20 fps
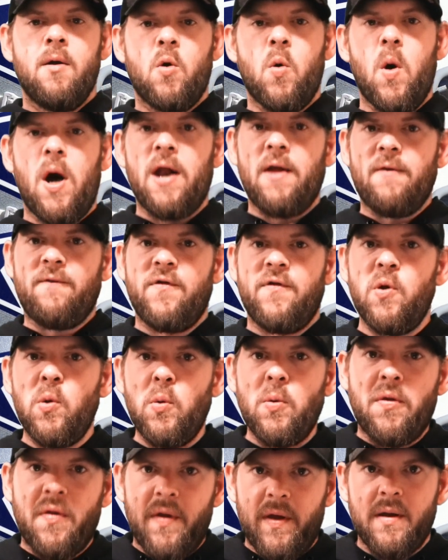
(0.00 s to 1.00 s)
quite a
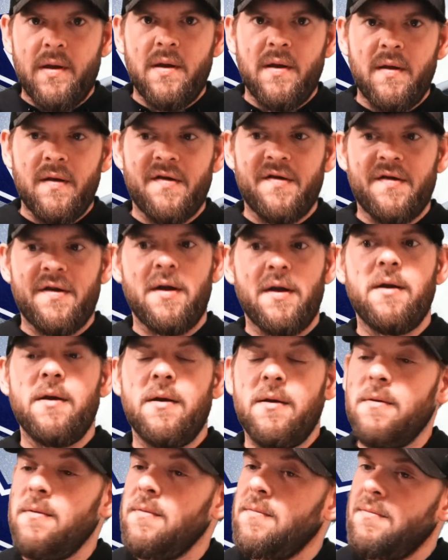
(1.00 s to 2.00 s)
few things
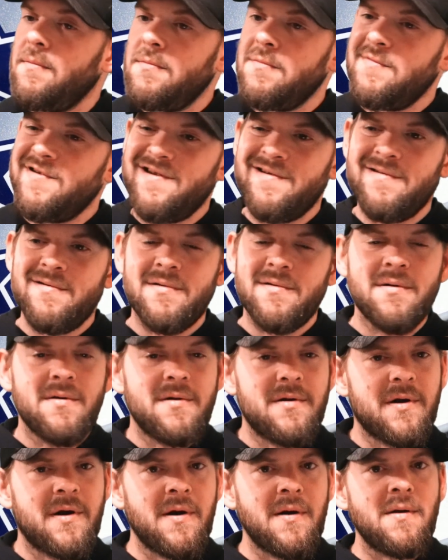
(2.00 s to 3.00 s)
that
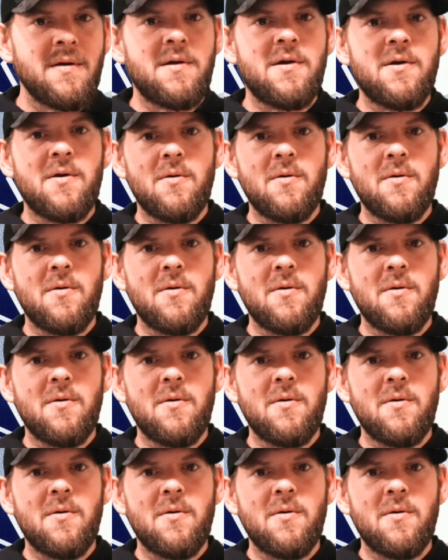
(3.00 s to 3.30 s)
could,